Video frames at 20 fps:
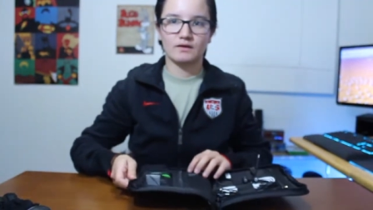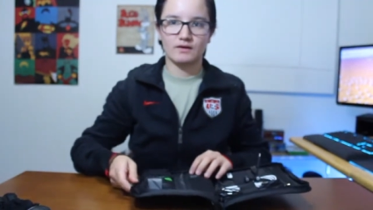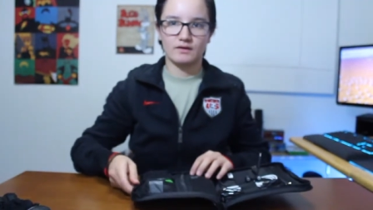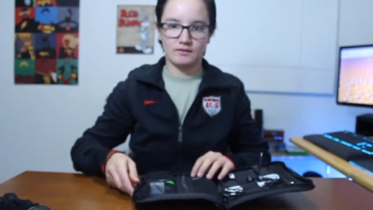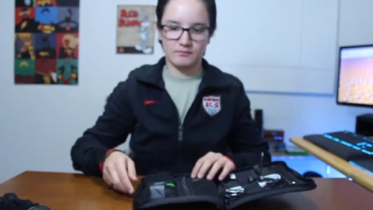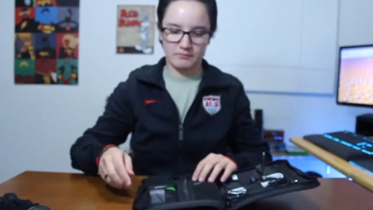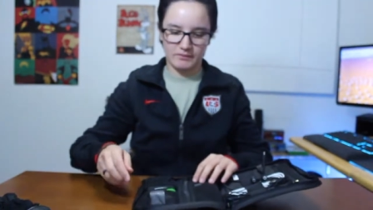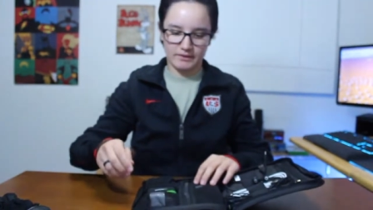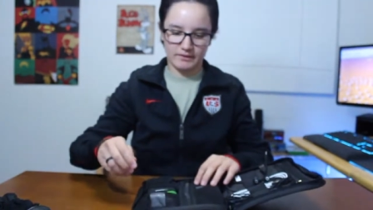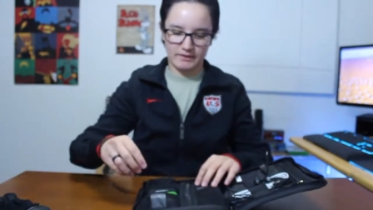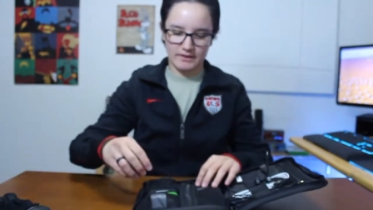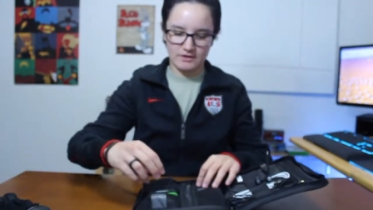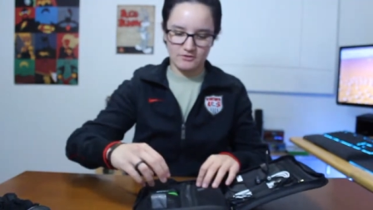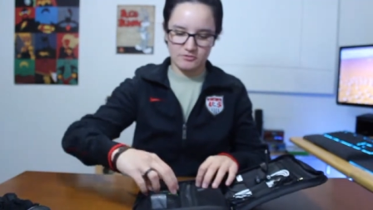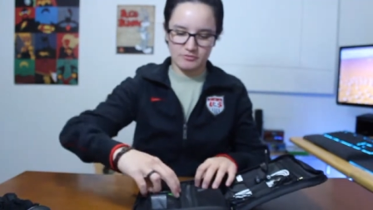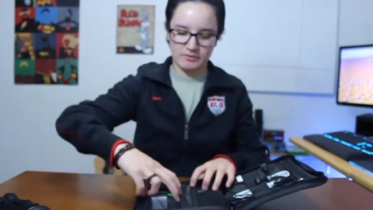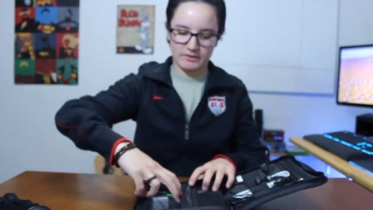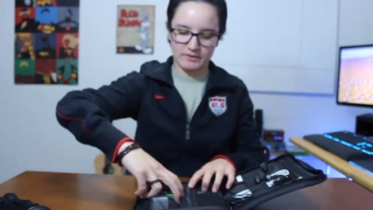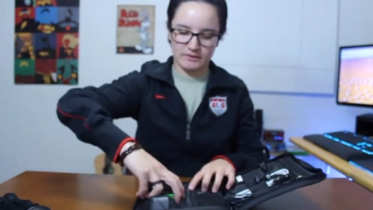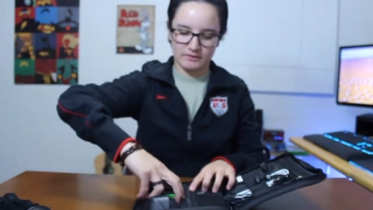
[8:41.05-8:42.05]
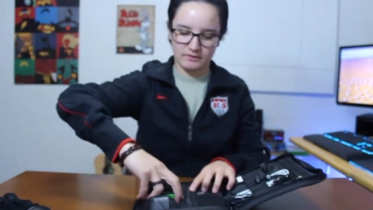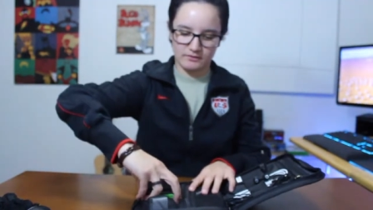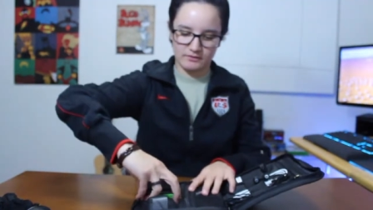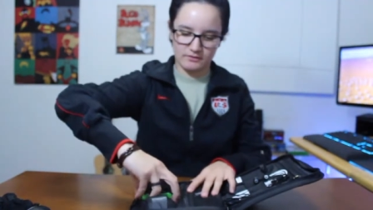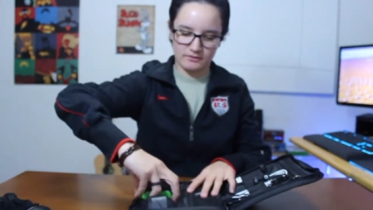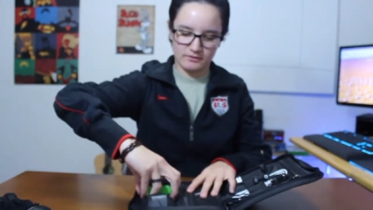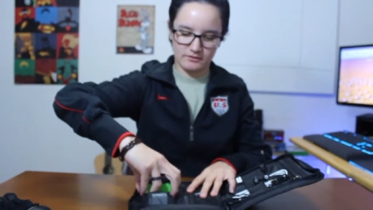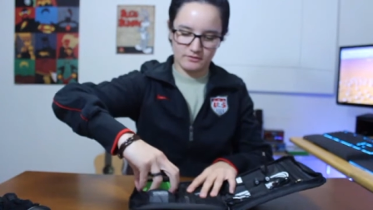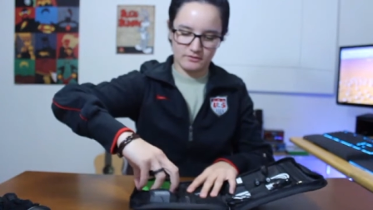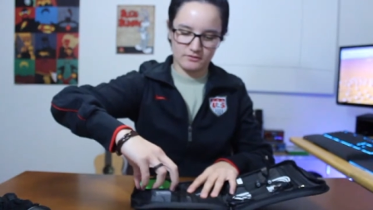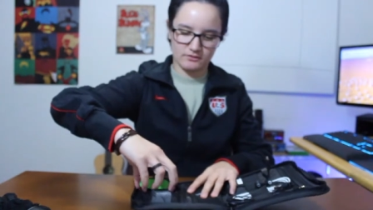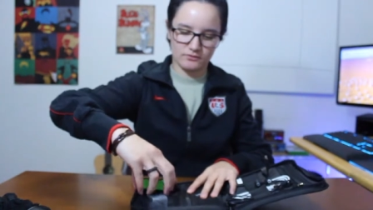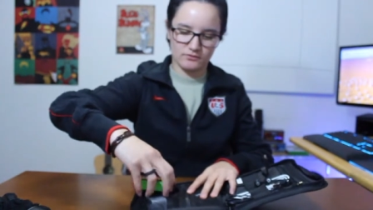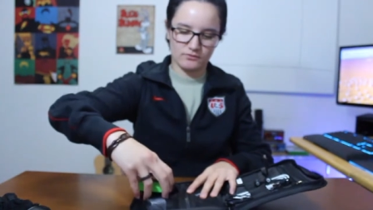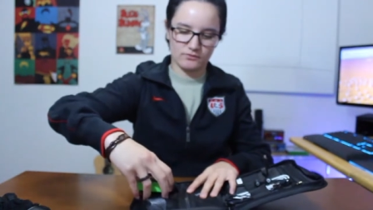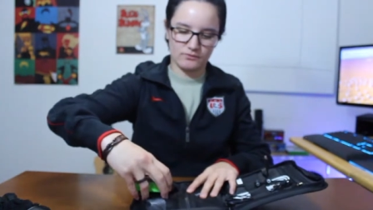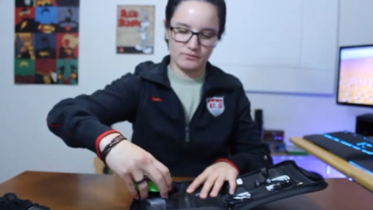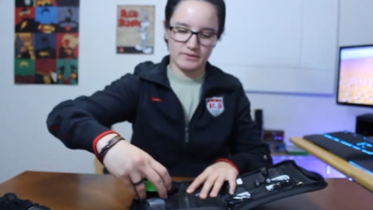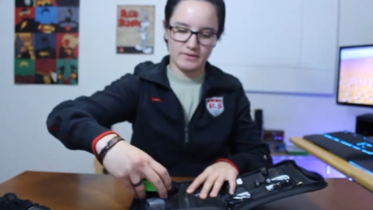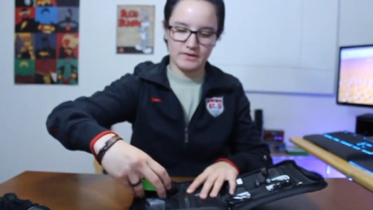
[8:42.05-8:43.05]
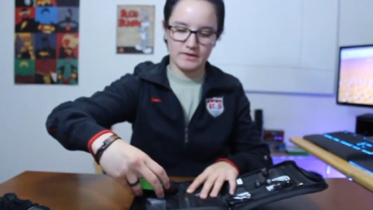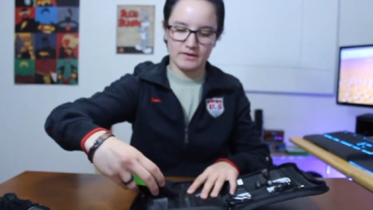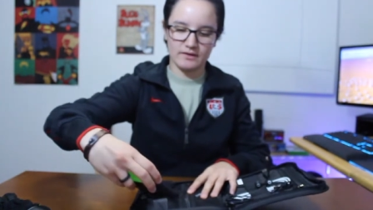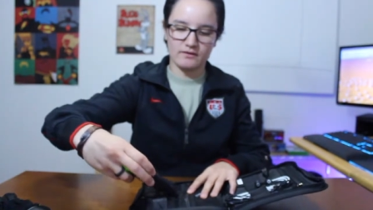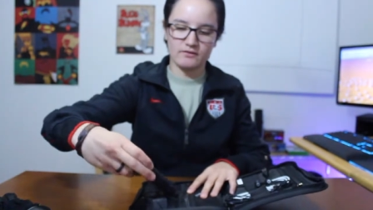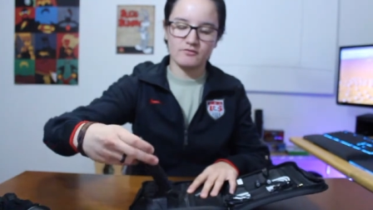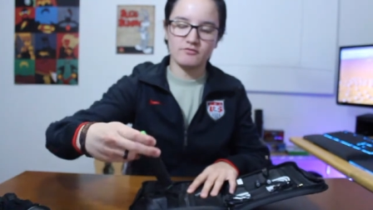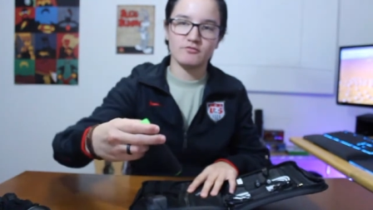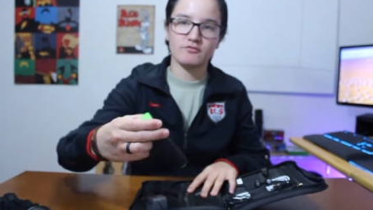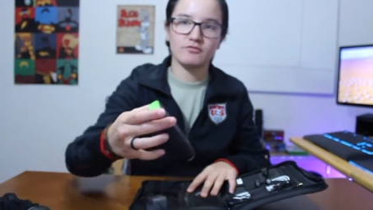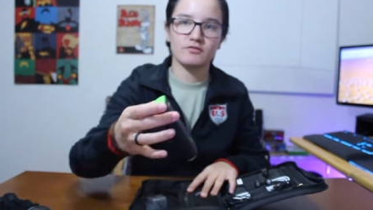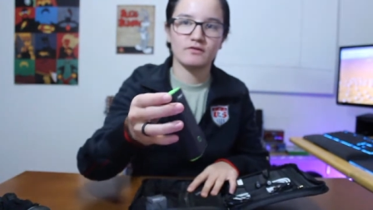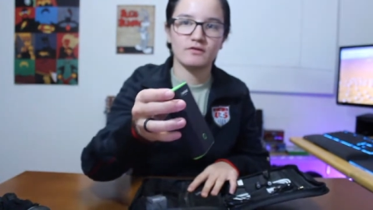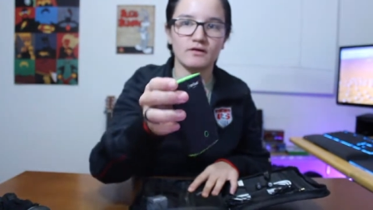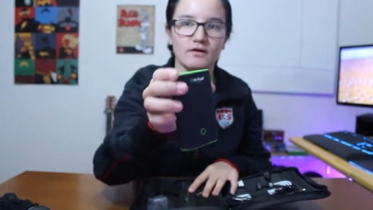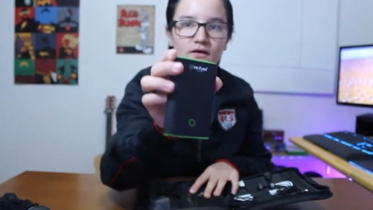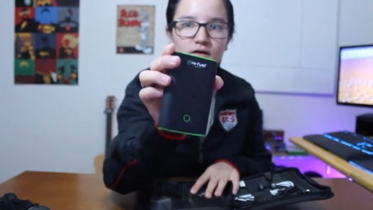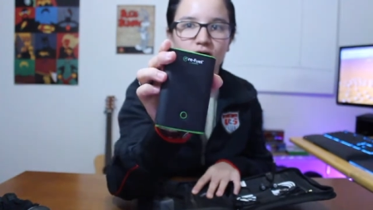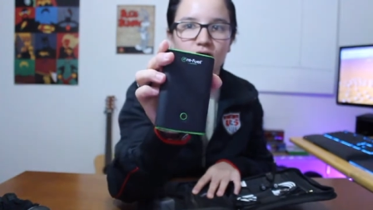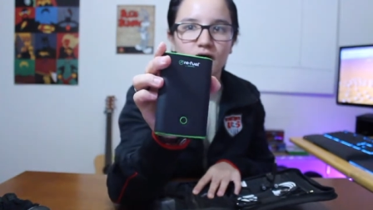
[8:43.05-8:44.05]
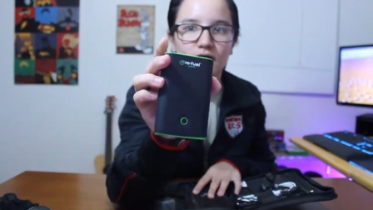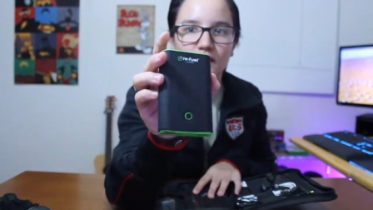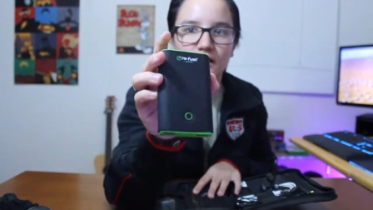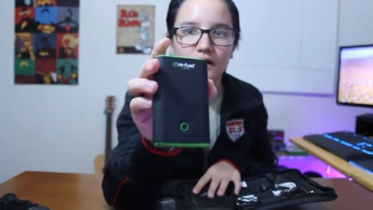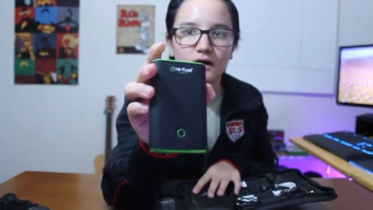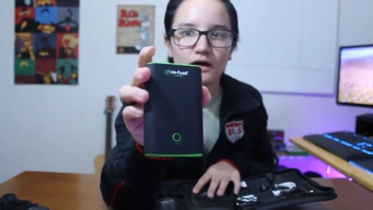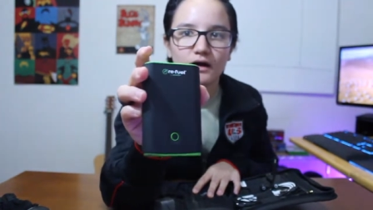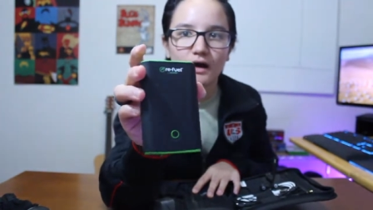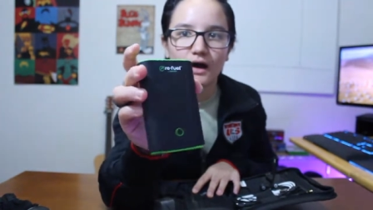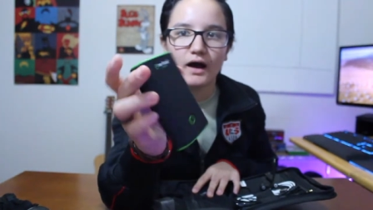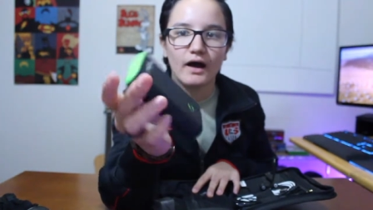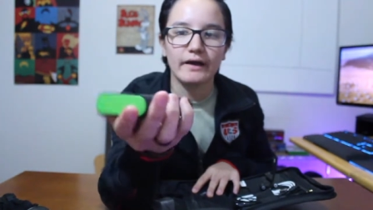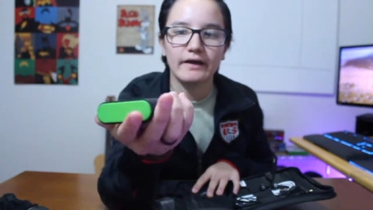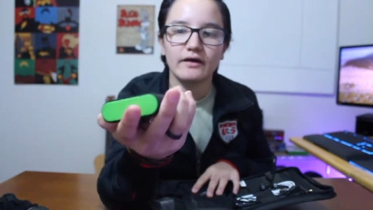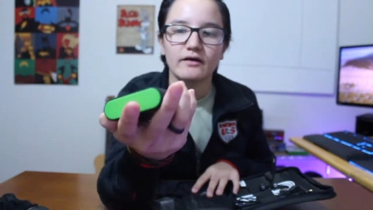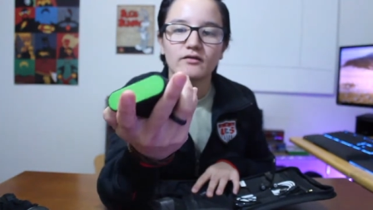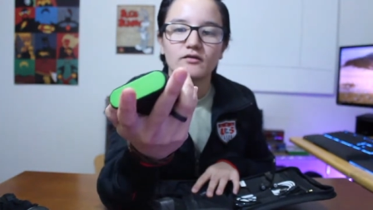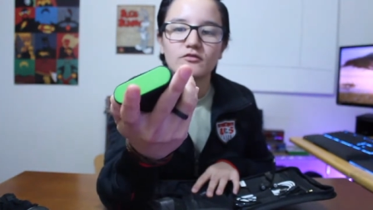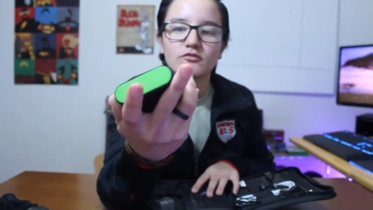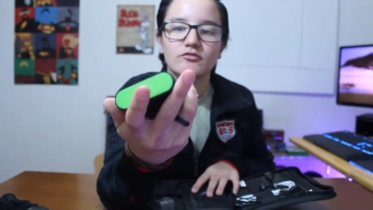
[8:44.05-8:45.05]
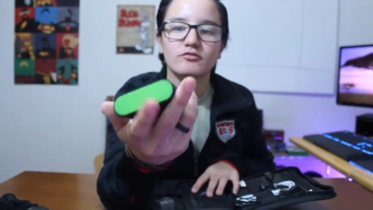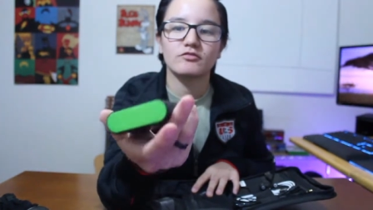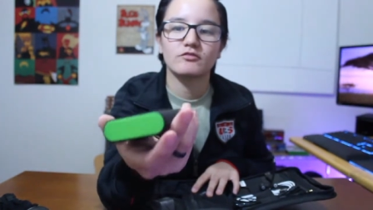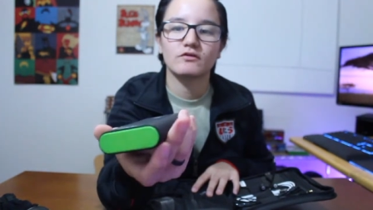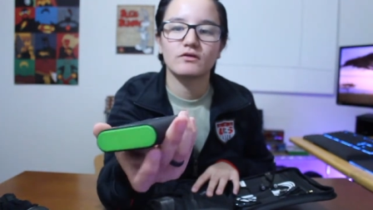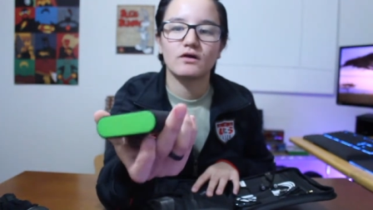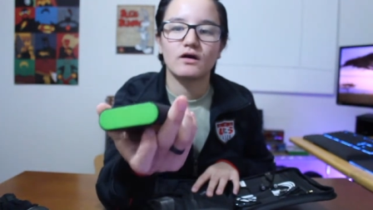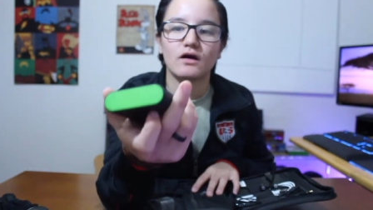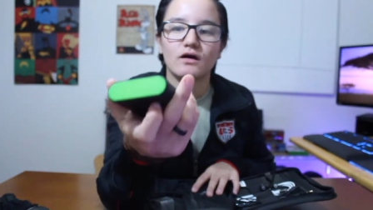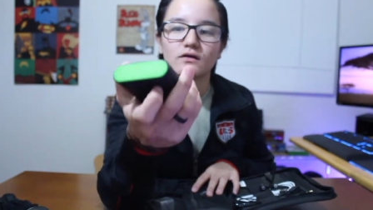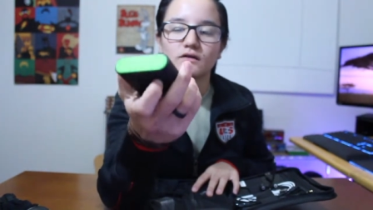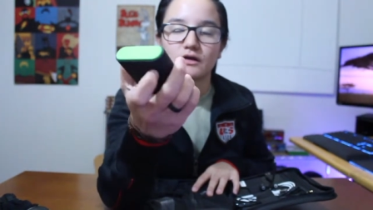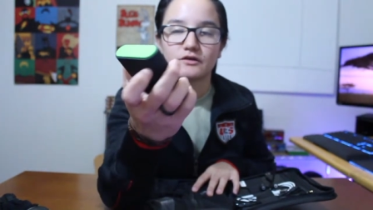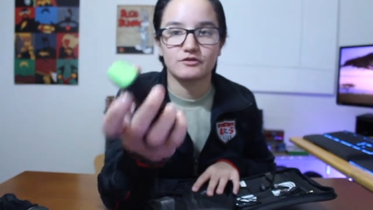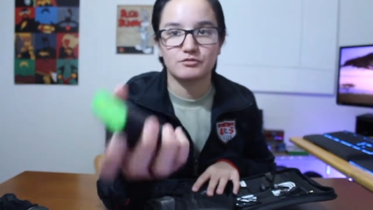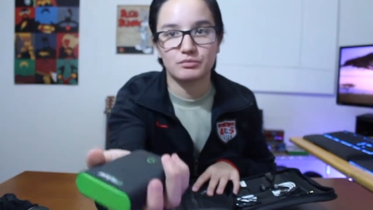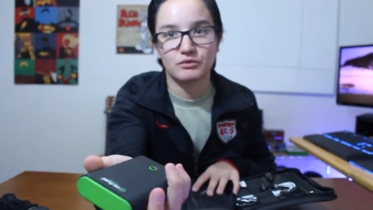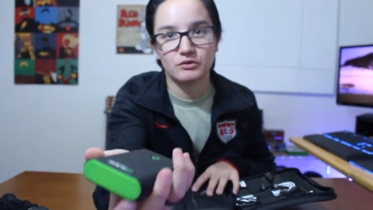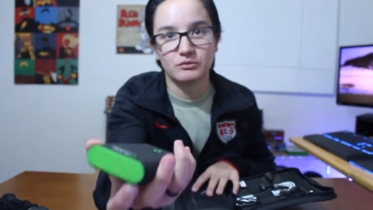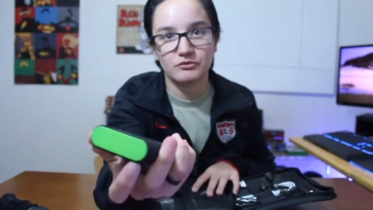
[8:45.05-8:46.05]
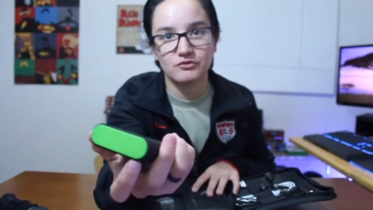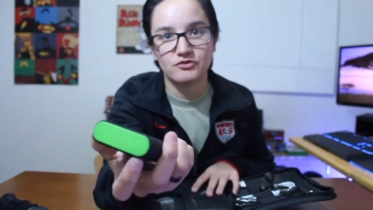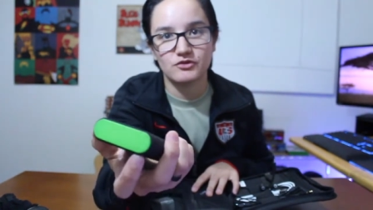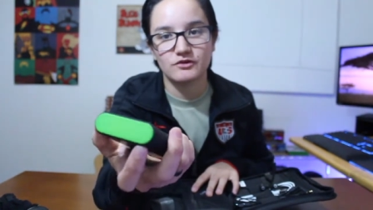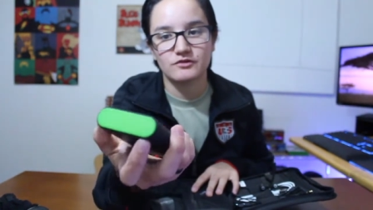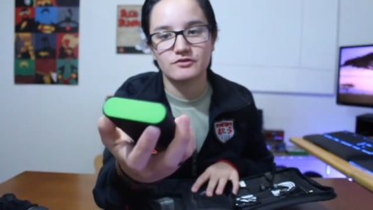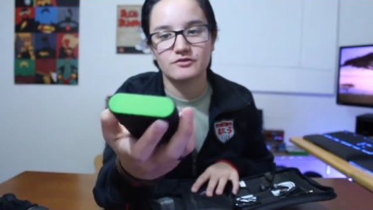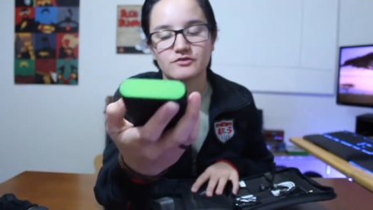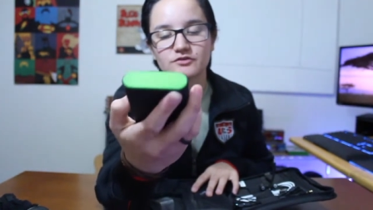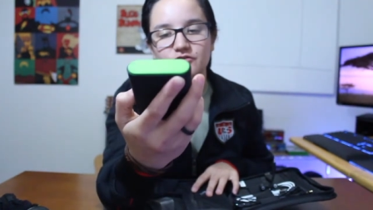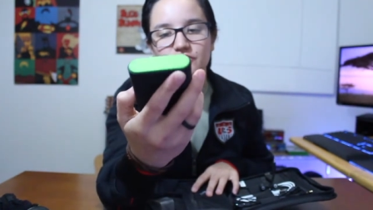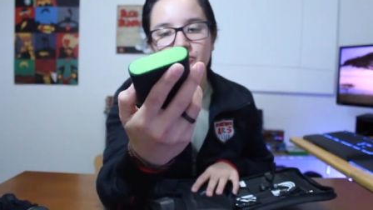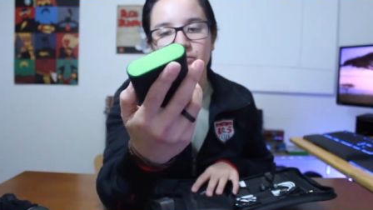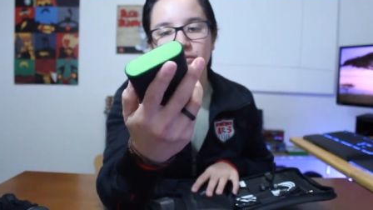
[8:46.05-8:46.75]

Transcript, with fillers: in my gather bag. We have, I have lots of portable chargers